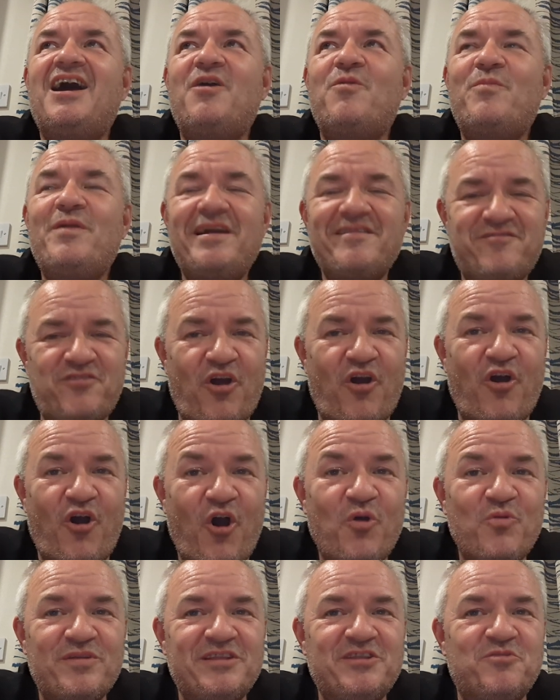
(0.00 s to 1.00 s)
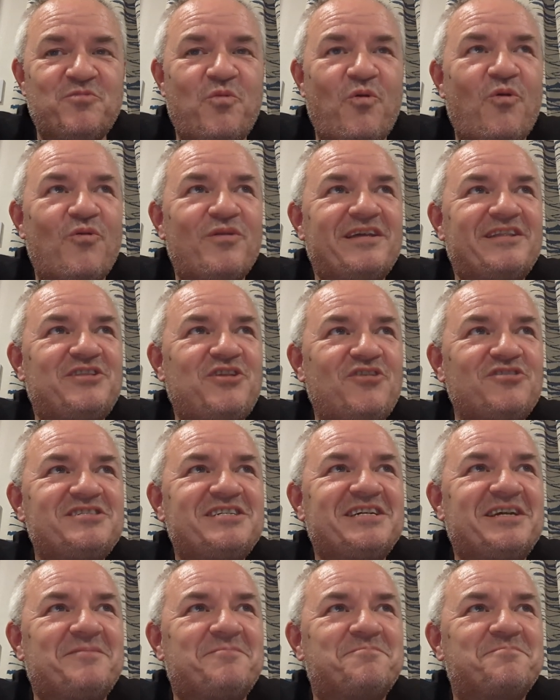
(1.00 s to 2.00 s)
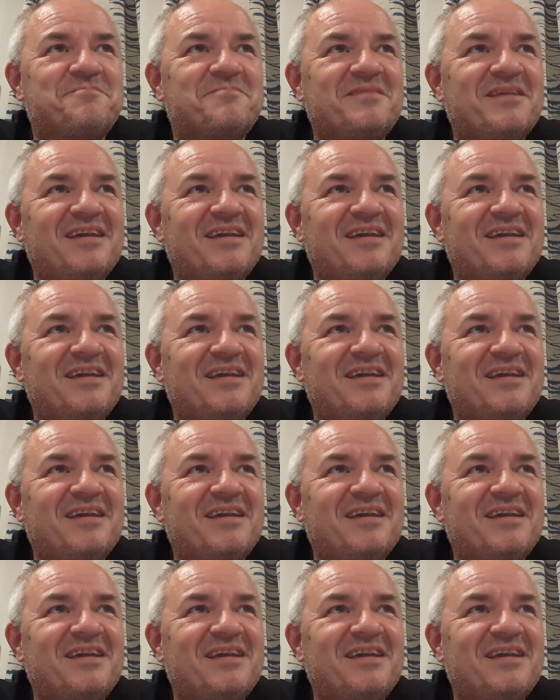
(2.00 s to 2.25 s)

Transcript: We have got a hole in the wall in Nottingham.